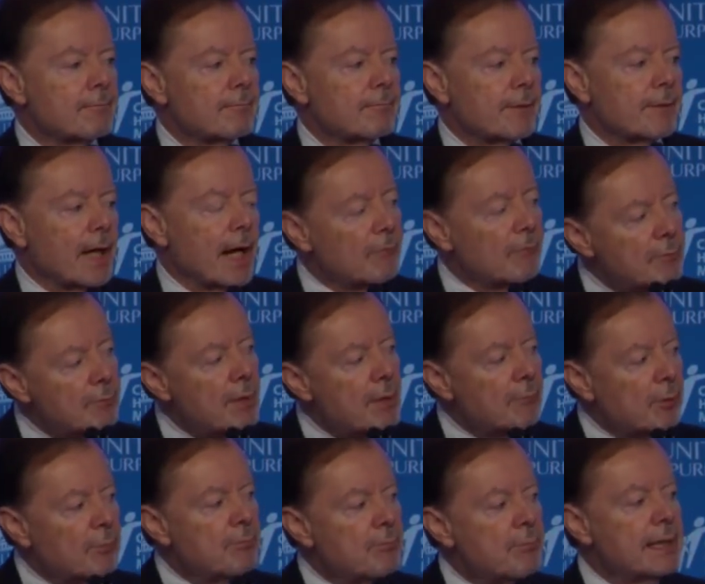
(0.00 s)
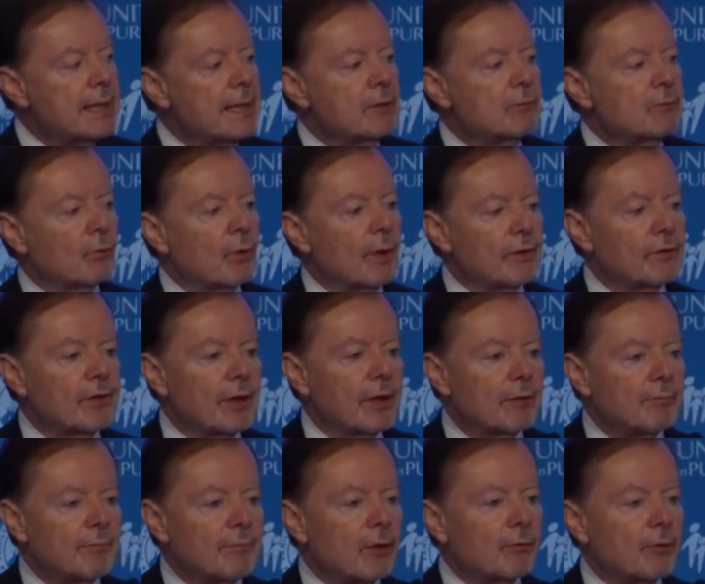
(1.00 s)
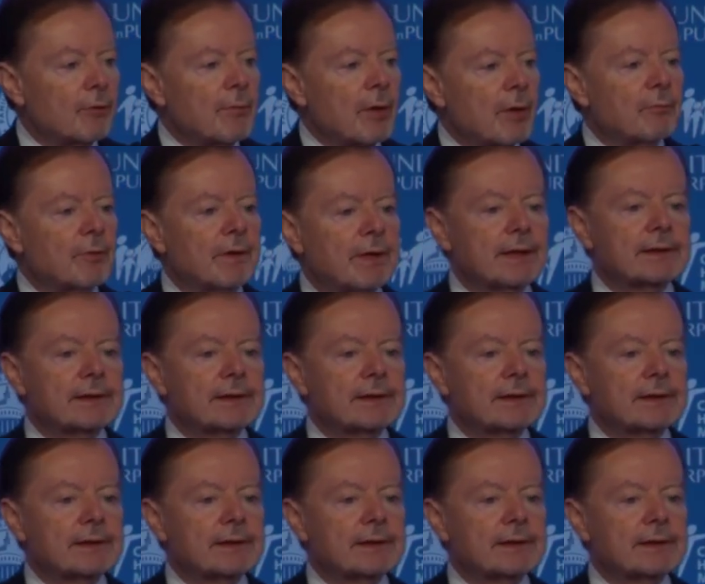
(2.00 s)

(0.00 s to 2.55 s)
I remember meeting with him. I don't remember the